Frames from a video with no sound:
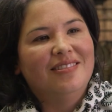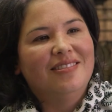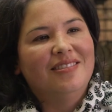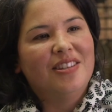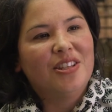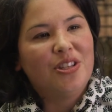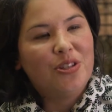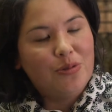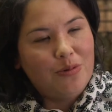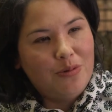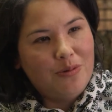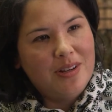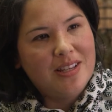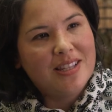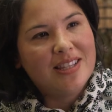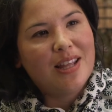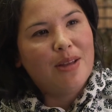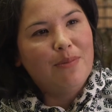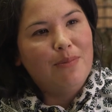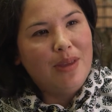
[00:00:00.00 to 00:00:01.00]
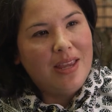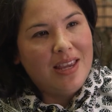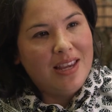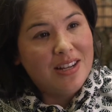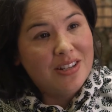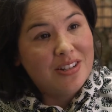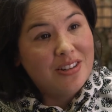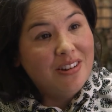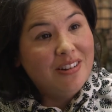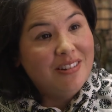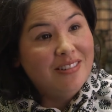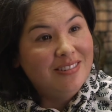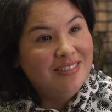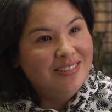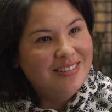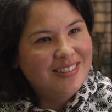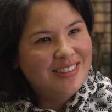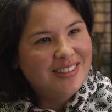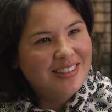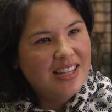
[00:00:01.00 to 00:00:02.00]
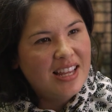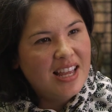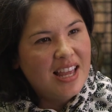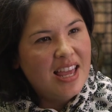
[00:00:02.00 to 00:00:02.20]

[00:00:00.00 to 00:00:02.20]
the stories they're being told,